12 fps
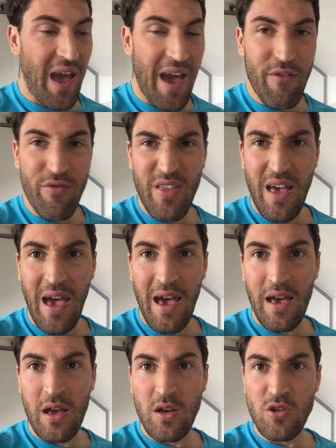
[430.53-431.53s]
Have
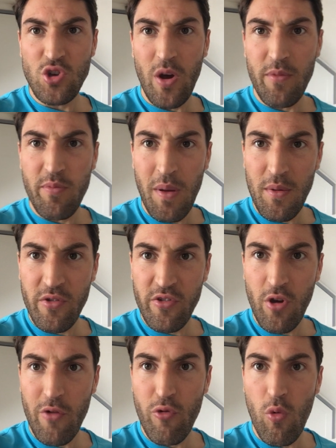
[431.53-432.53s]
that time to maybe
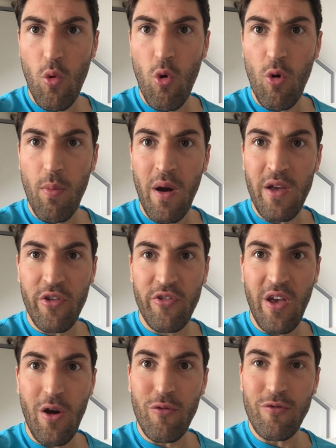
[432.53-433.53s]
just go for a walk by
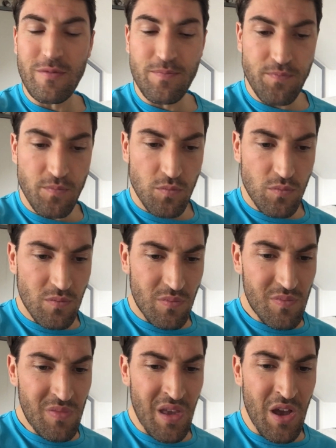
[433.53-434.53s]
yourself.
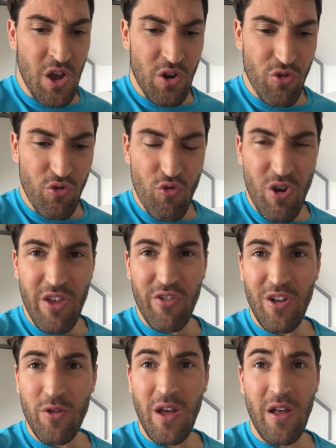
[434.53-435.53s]
Just really
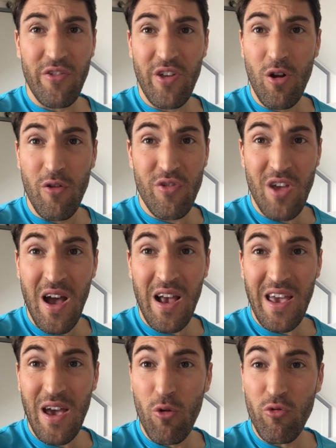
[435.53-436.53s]
slow down. I see a lot of
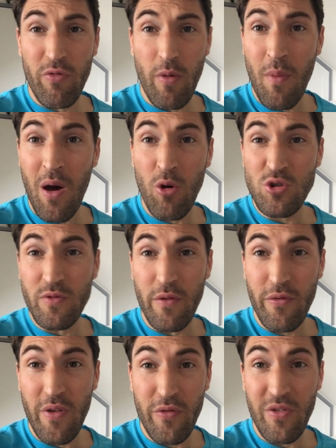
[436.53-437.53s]
young girls with the miles of
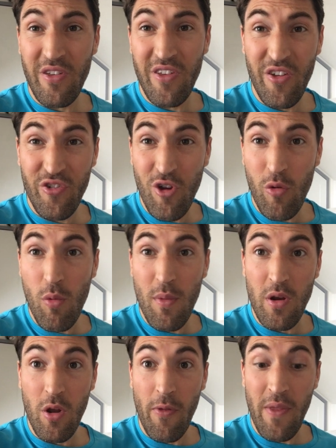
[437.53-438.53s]
a 50, 60 year old
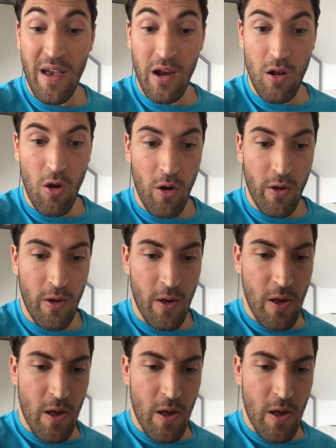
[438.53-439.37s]
woman on their clock,